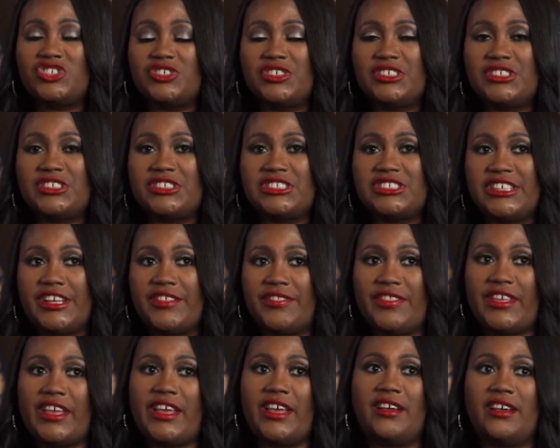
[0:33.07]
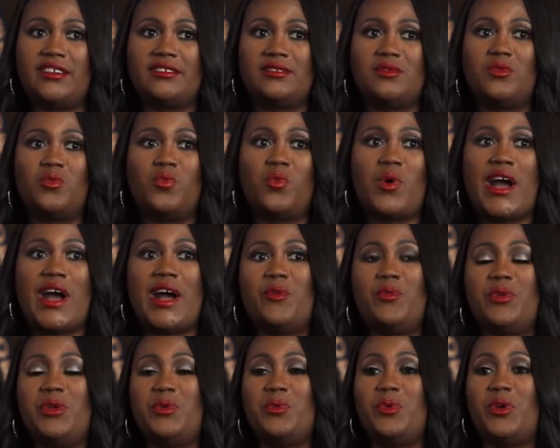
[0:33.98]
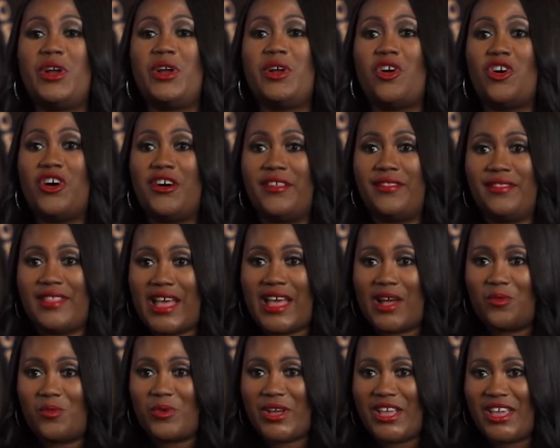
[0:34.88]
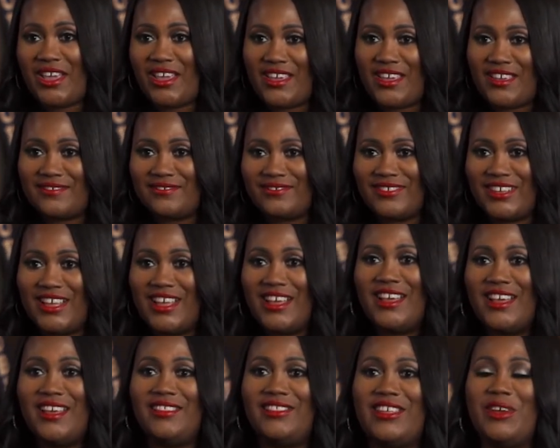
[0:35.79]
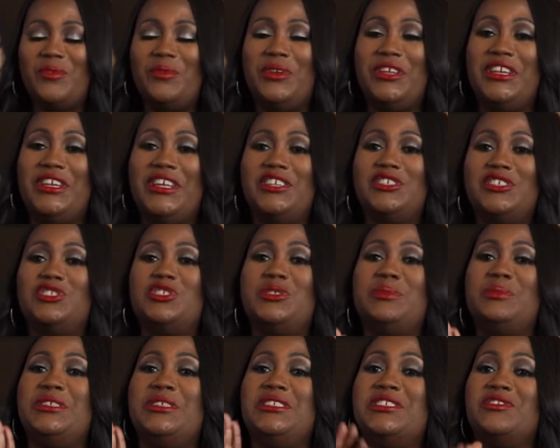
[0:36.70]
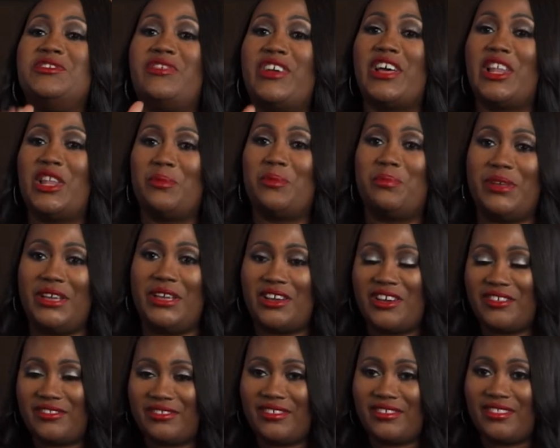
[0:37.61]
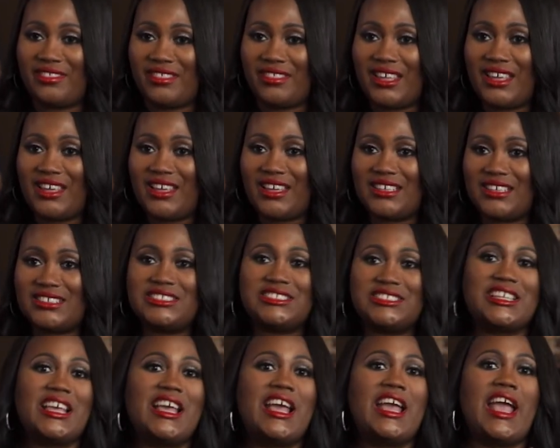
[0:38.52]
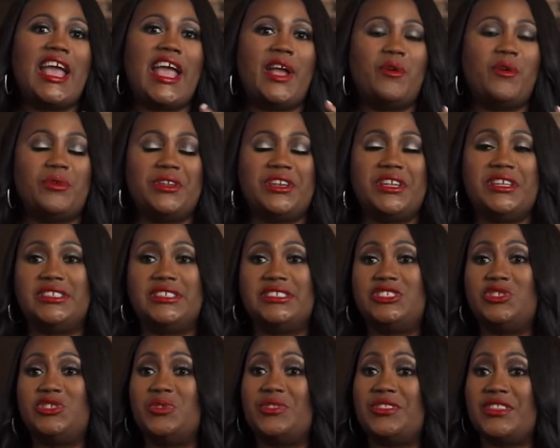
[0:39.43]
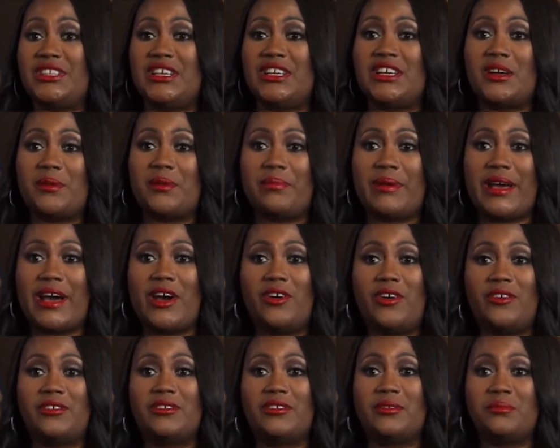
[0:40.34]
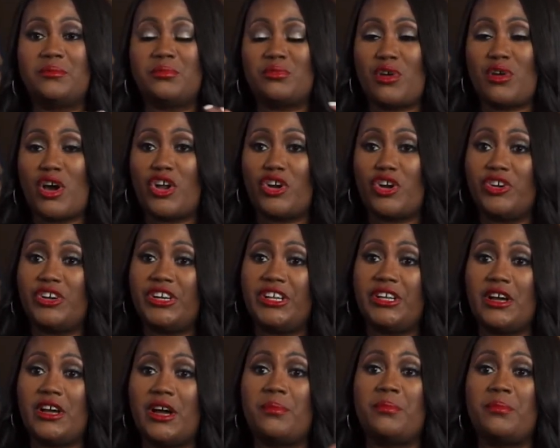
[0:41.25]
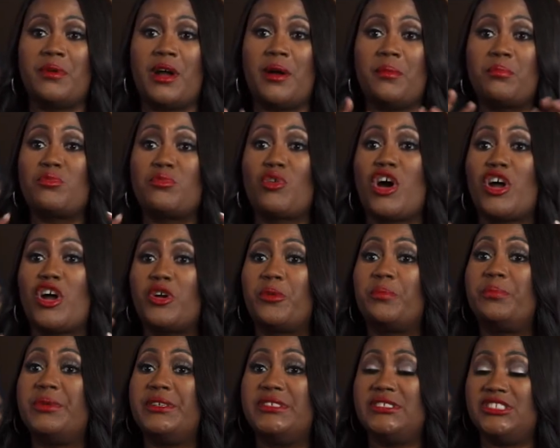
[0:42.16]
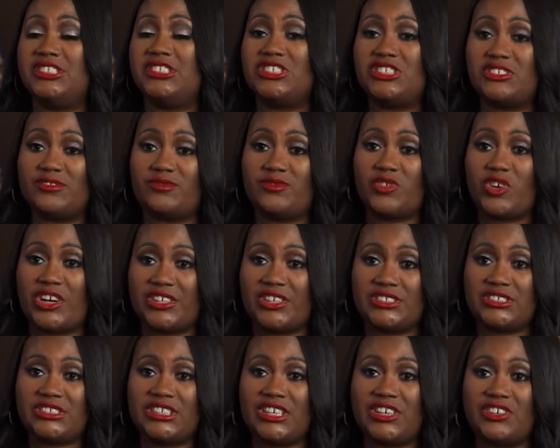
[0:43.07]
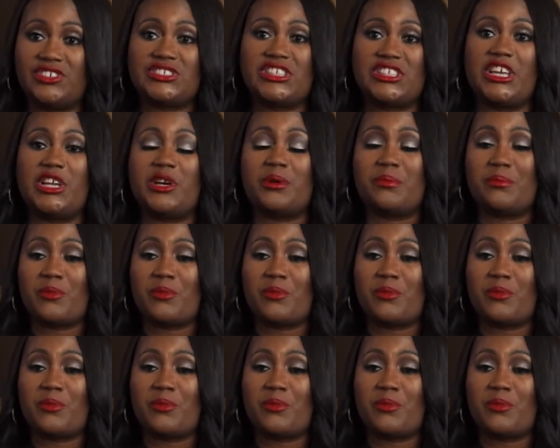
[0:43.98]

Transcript: understand that while we were on that wave, that we needed to be developing other things, and we needed to think about a broader position for ourselves in a